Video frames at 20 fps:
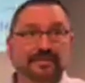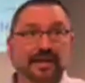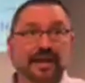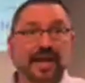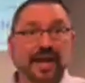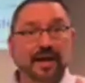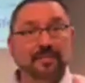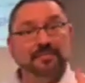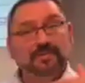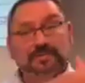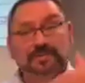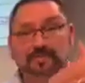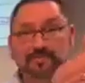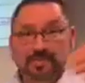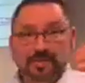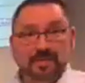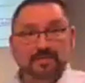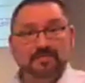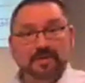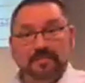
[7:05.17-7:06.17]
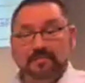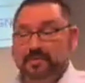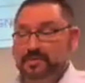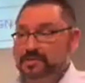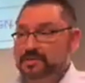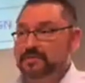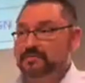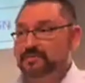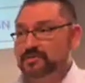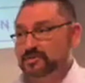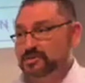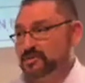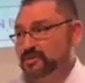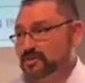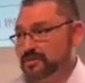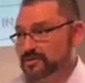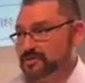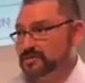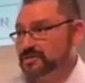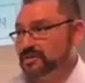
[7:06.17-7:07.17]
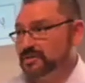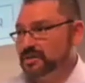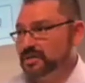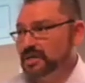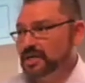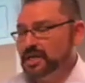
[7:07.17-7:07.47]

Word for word: that happen to be members of the church.